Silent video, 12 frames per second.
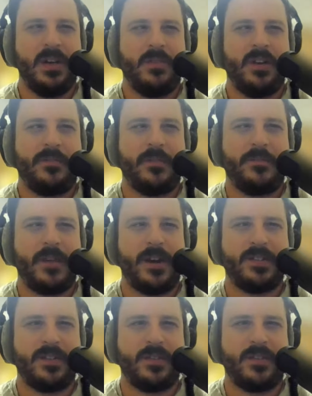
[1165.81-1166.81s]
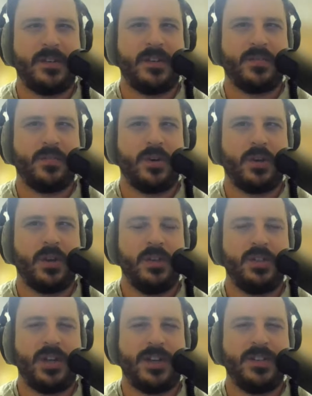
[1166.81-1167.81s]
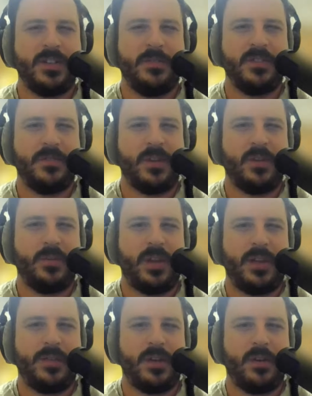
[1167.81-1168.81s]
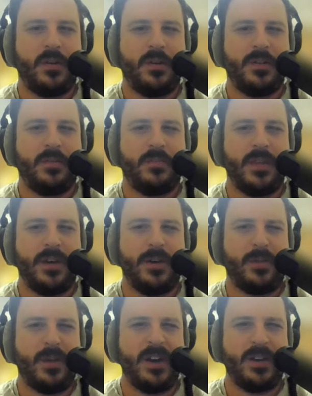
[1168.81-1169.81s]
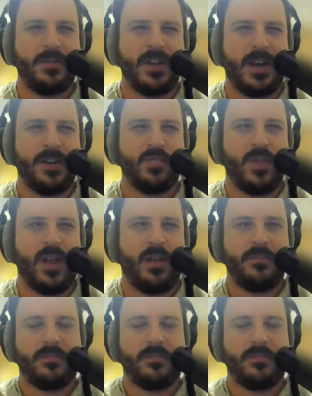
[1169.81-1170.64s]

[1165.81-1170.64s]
But if you're finding something that doesn't work, check and see if it's available on the internet radio side as well.